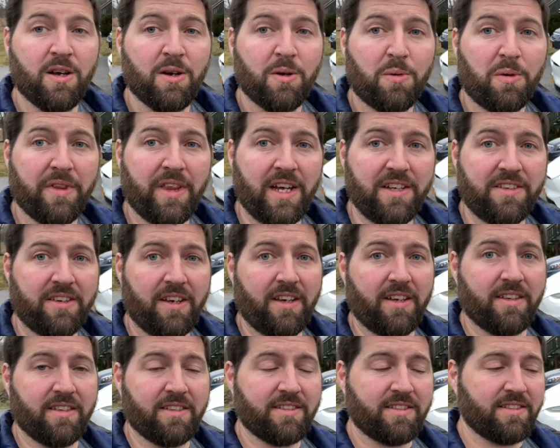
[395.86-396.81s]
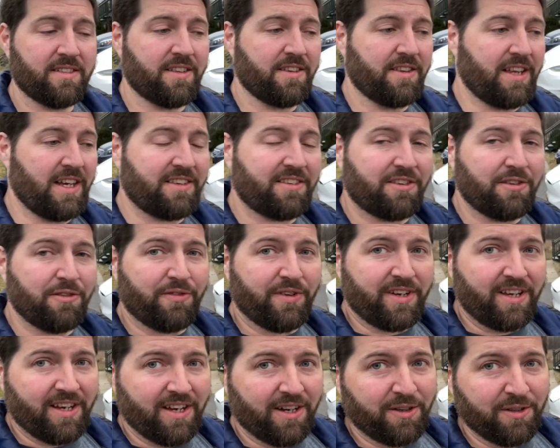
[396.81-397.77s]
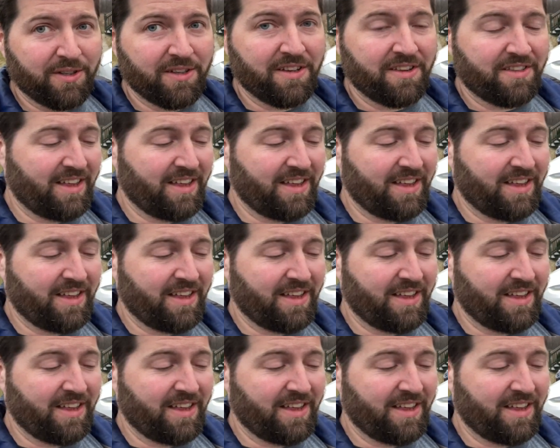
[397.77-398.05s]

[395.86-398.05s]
Well, that's it. That's the video.